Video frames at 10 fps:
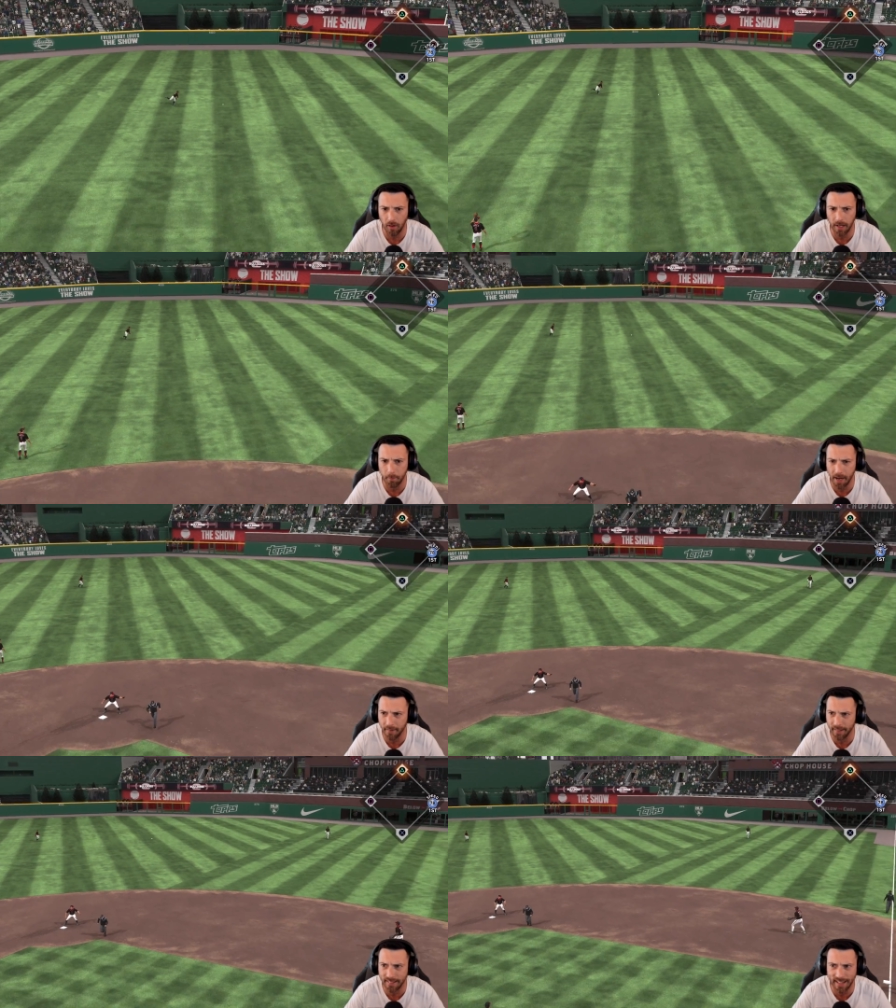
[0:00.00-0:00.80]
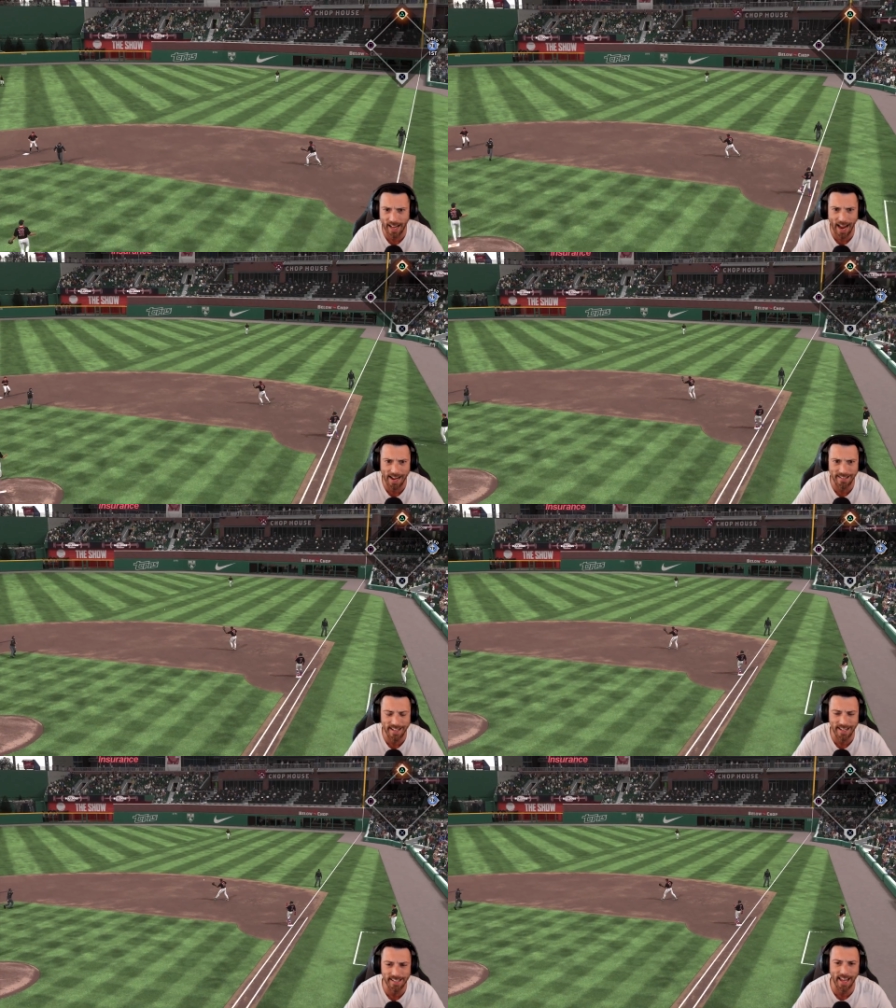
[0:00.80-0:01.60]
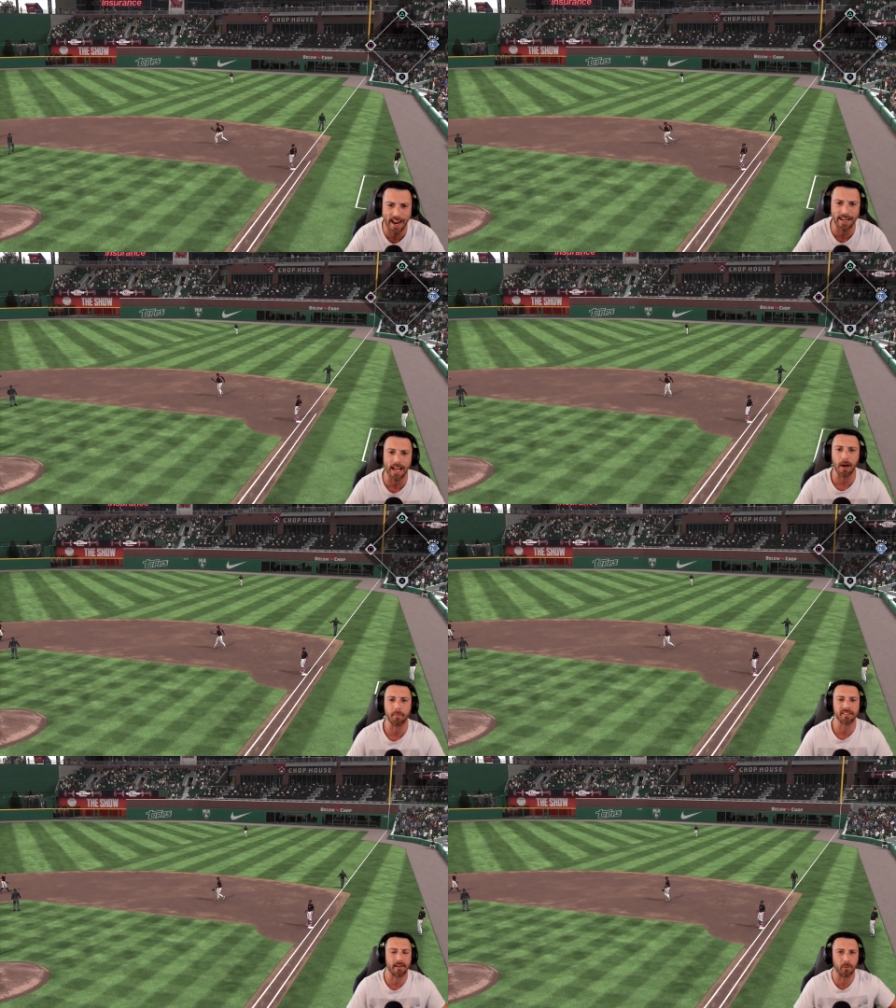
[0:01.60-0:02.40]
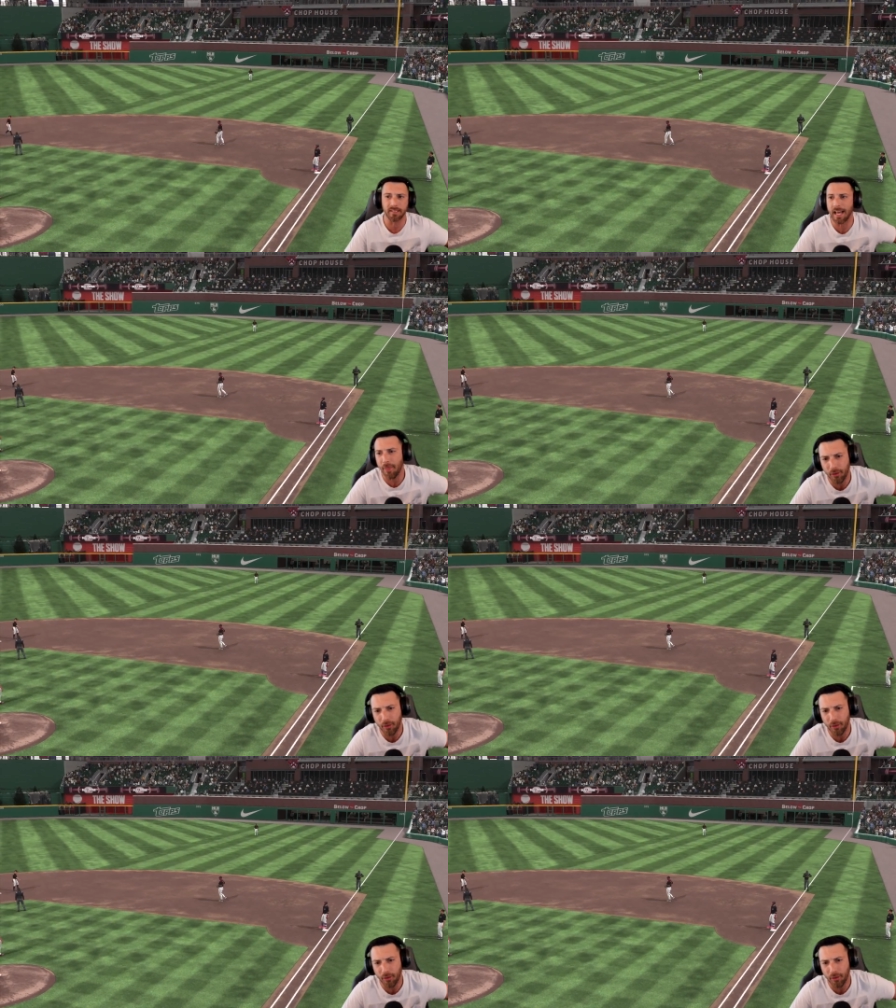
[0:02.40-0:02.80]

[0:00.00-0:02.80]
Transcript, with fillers: And apparently he's like 18K now because everyone's got